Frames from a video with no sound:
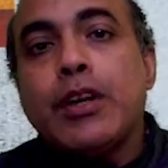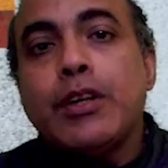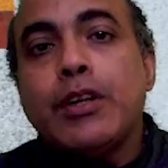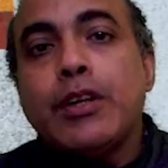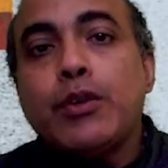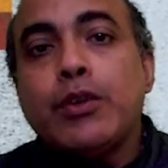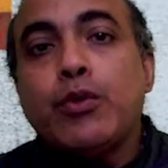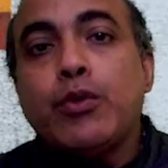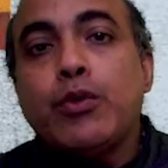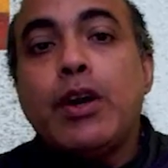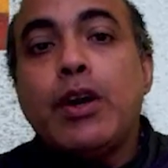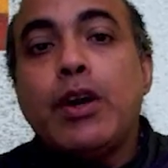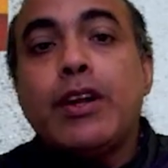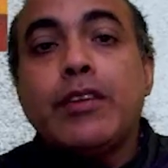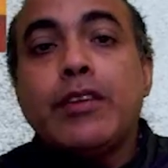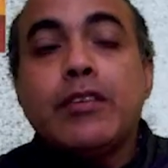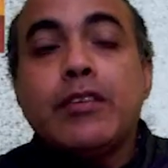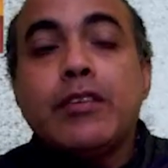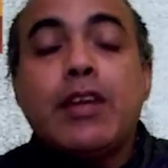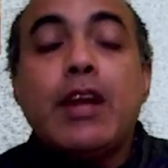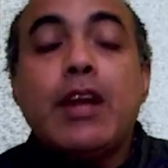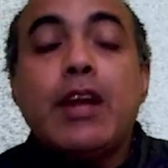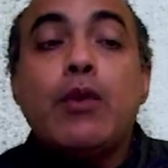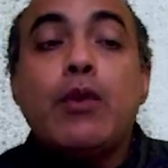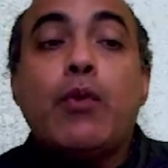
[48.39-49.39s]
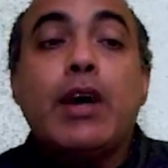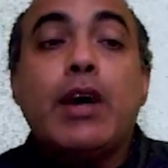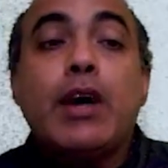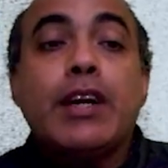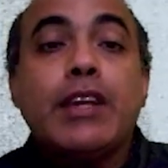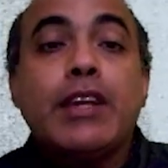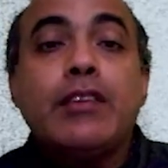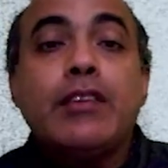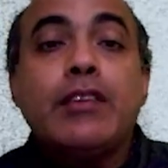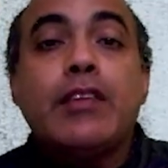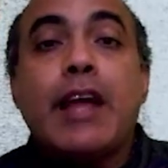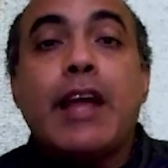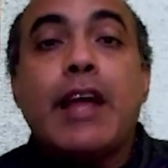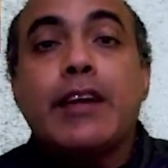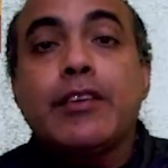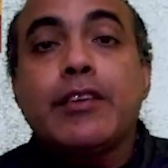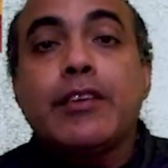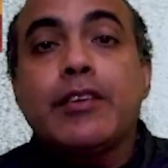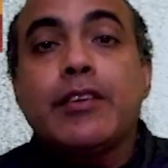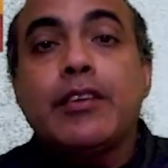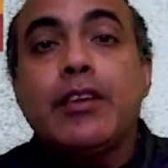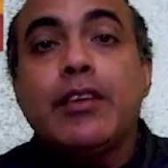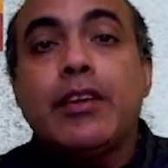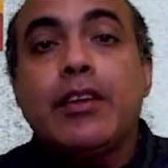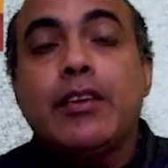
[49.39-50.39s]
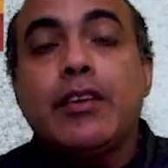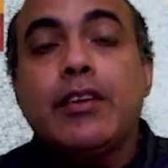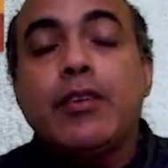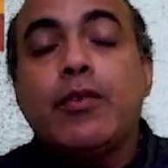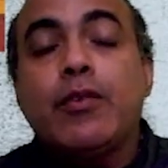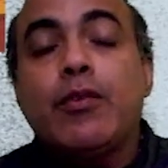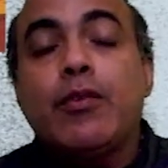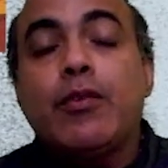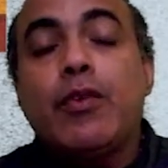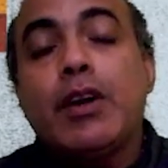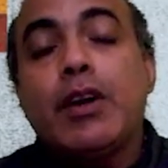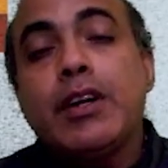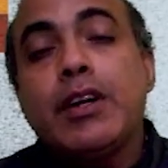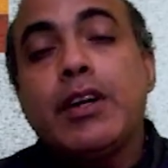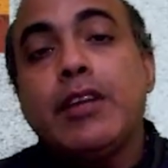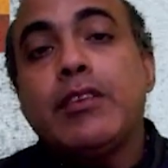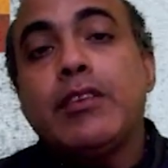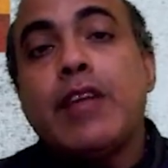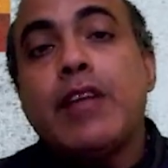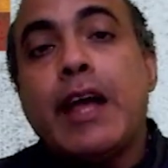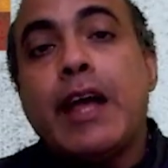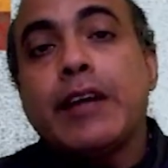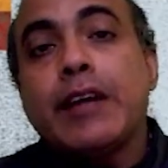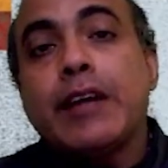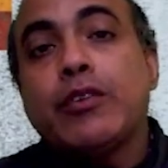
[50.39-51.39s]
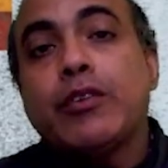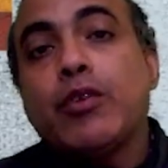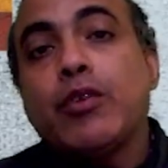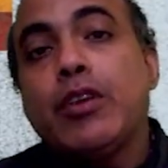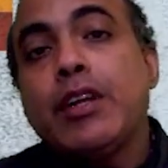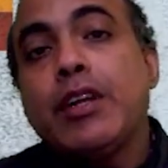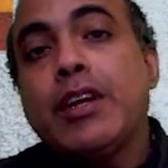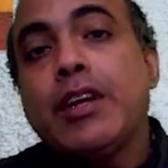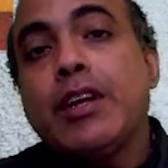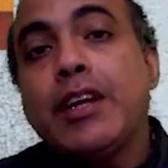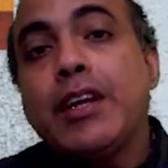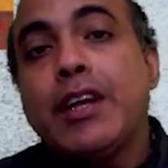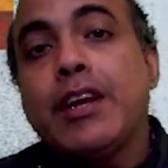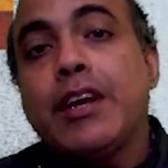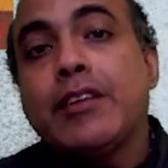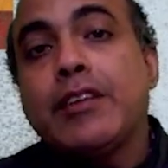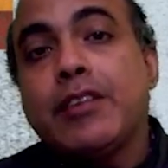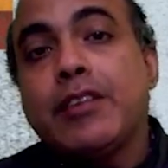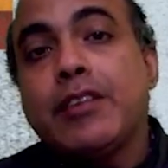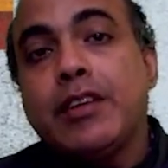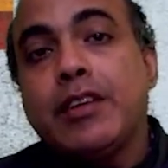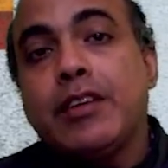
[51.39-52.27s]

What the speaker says: to understand what is actually regression,